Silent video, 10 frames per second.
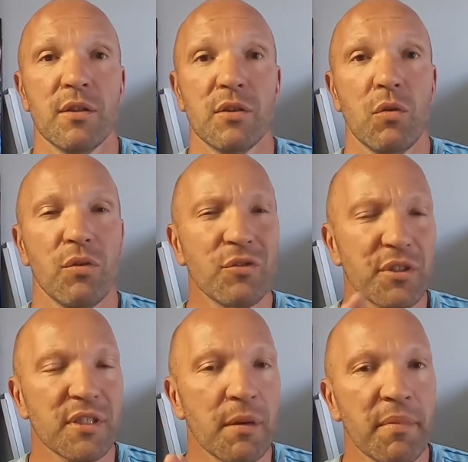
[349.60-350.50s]
So those
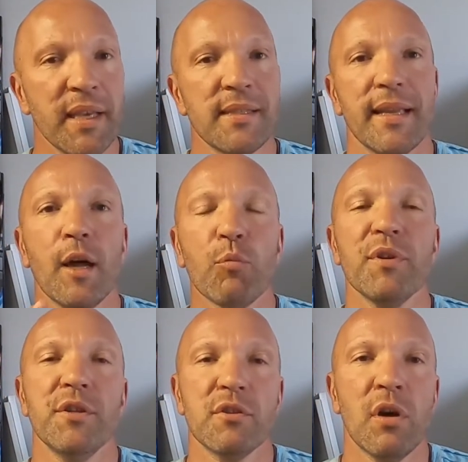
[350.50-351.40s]
are some things to help
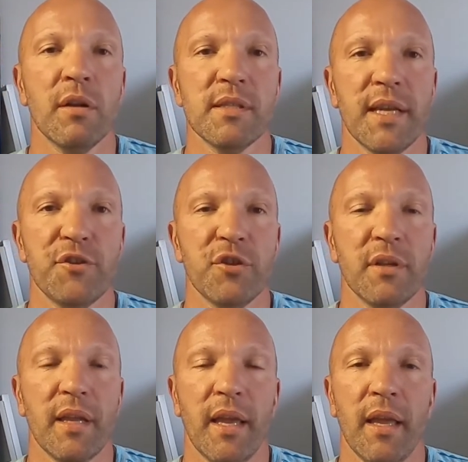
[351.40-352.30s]
reduce
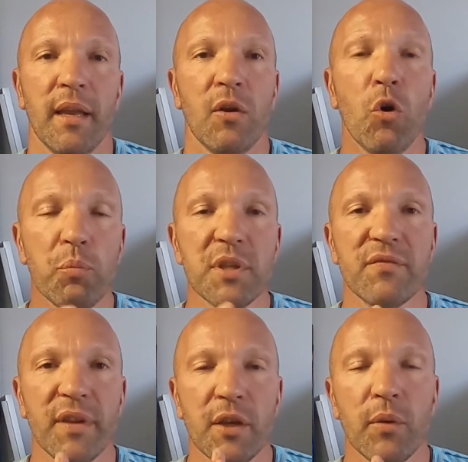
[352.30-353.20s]
condensation, and I hope this
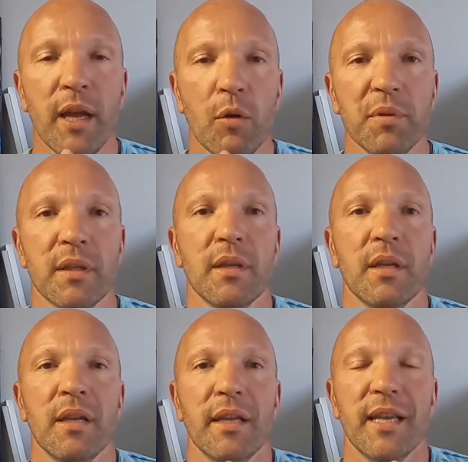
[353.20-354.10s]
video helped
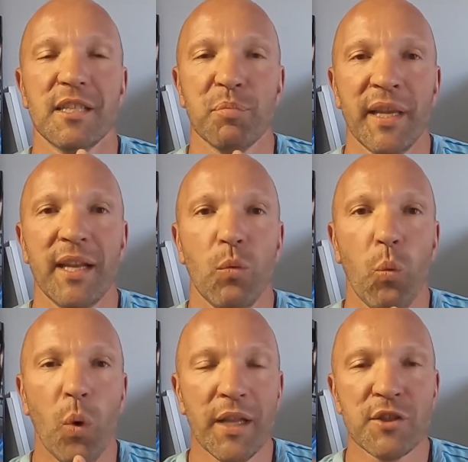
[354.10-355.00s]

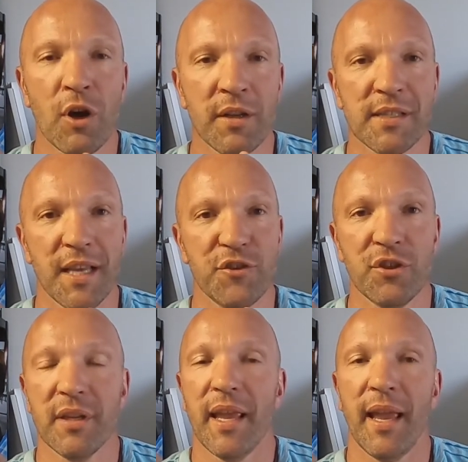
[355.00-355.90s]
explain what is
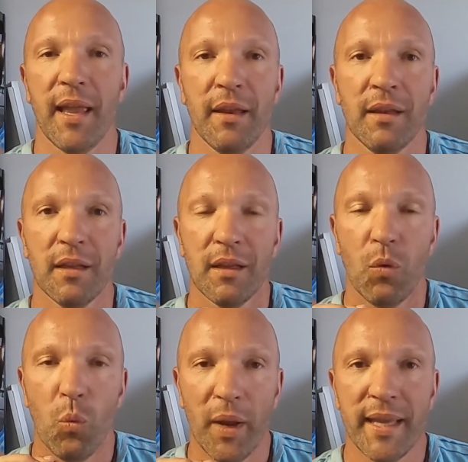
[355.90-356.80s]
condensation and
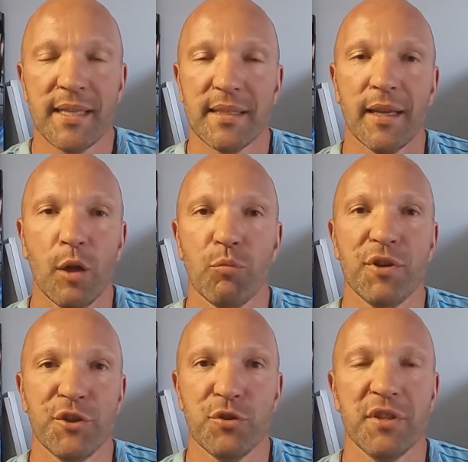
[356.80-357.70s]
ways to help
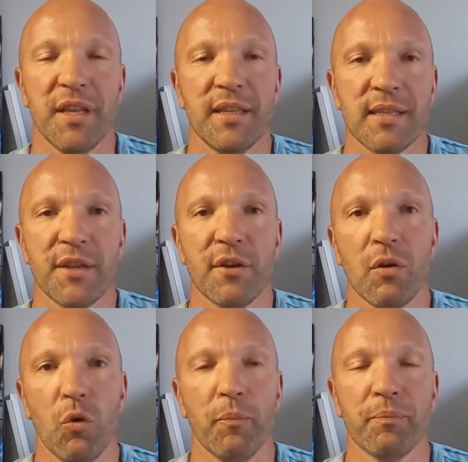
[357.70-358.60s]
reduce it inside your
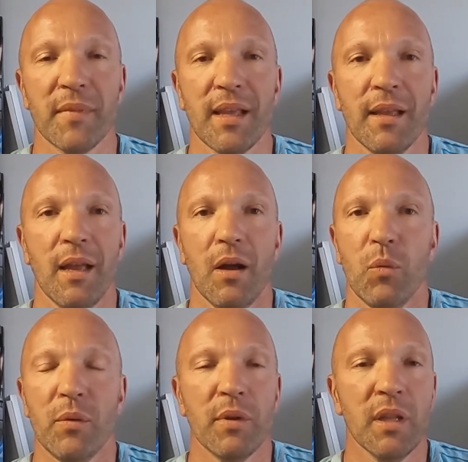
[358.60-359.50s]
home.
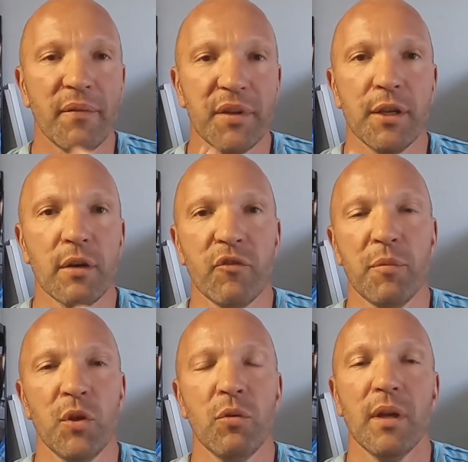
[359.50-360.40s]
We would love to hear
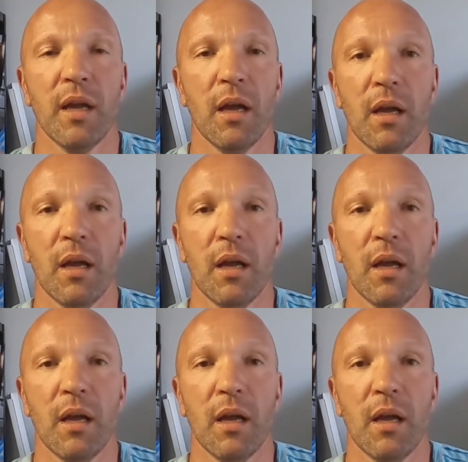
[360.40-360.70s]
from you.